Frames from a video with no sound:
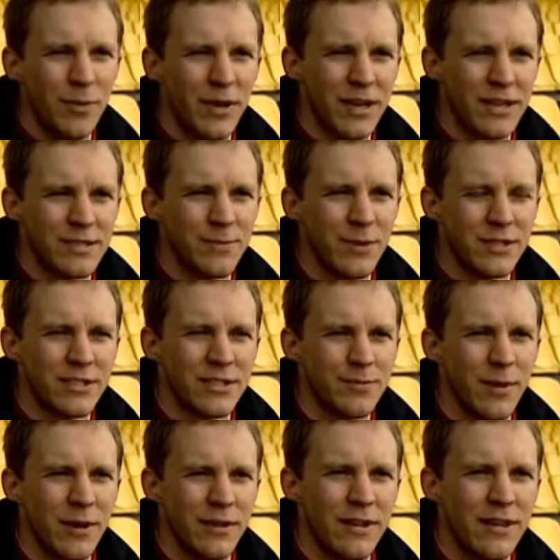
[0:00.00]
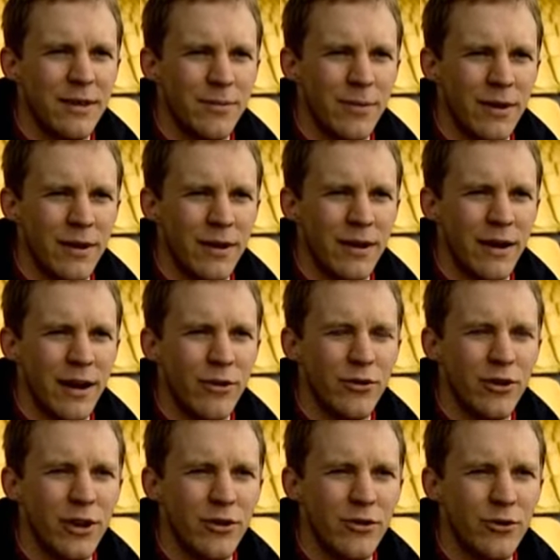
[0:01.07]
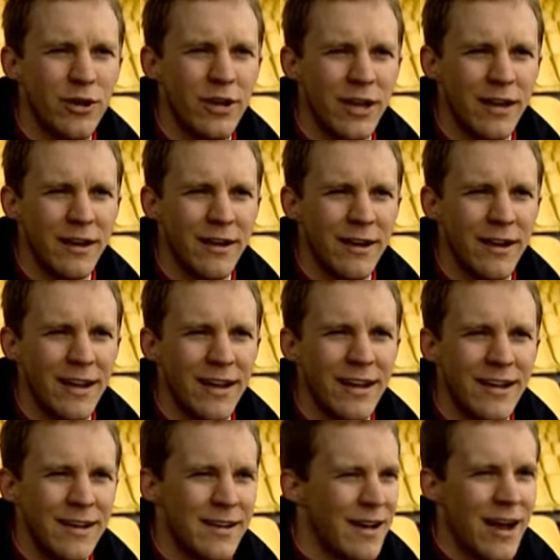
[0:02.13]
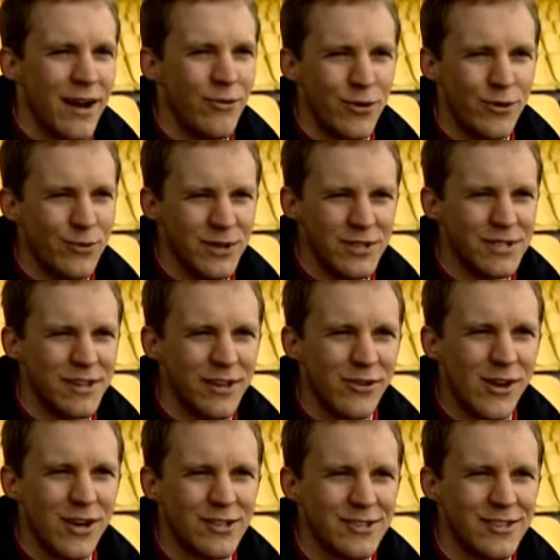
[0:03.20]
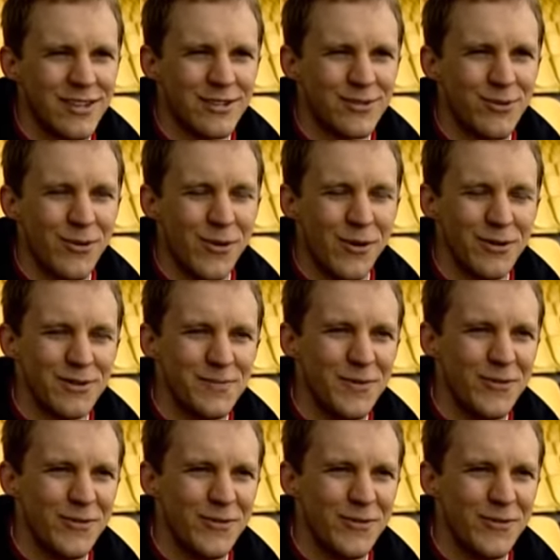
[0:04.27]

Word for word: me as much as my team and Audi are doing. And I would wish the grandstands would always be